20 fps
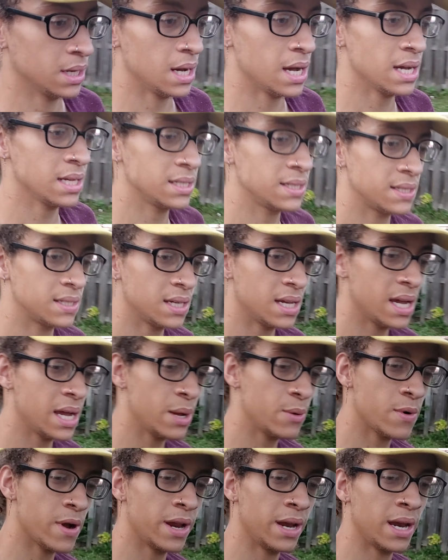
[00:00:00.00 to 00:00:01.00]
I'd
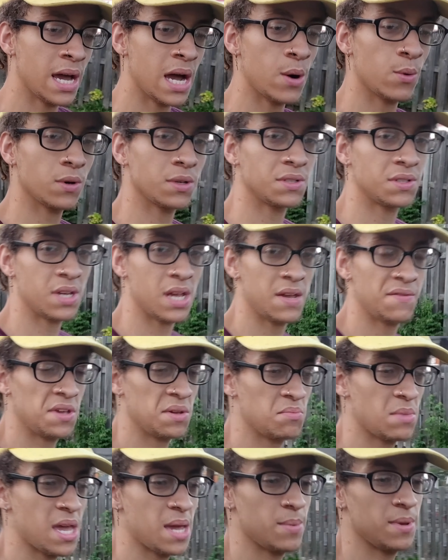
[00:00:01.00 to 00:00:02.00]
say right now we're
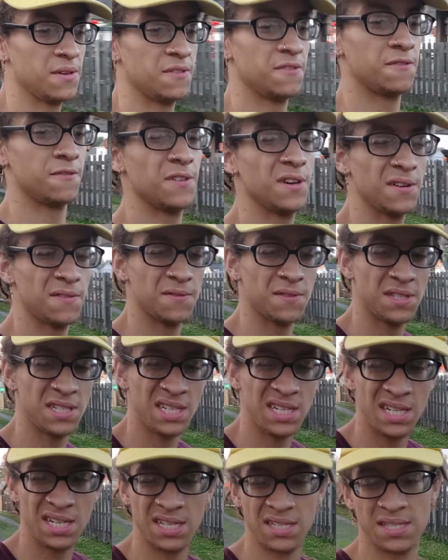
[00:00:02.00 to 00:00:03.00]
saving maybe
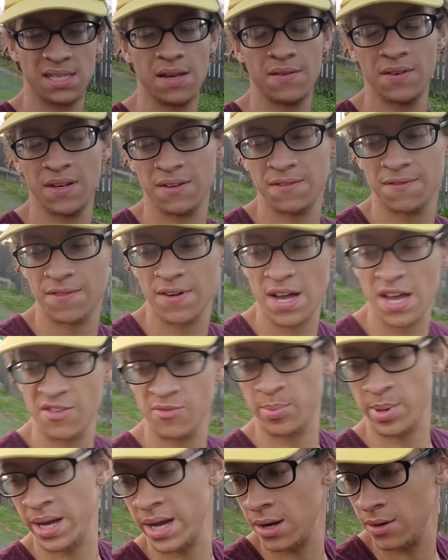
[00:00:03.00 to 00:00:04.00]
50 to
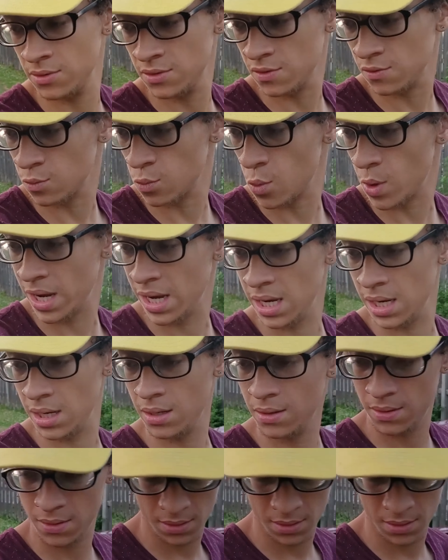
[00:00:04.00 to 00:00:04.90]
75 pounds of weight